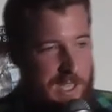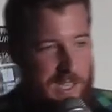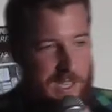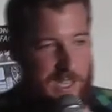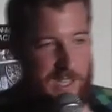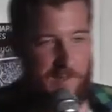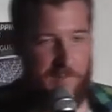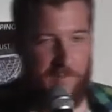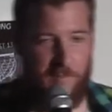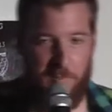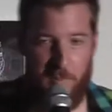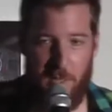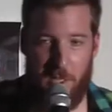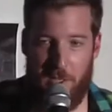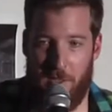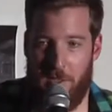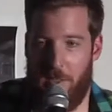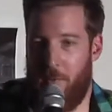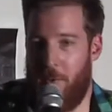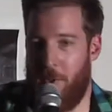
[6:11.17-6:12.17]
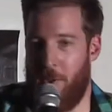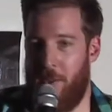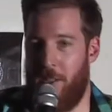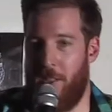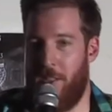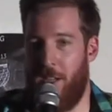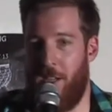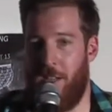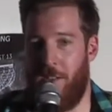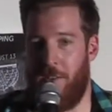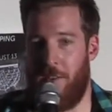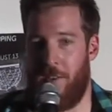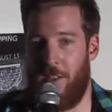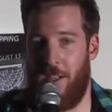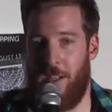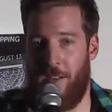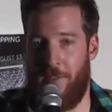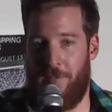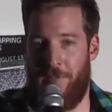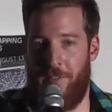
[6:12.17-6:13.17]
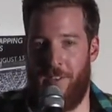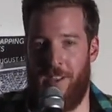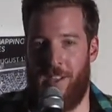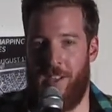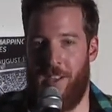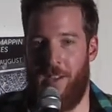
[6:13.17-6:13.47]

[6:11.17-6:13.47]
um, because you want to decide yourself.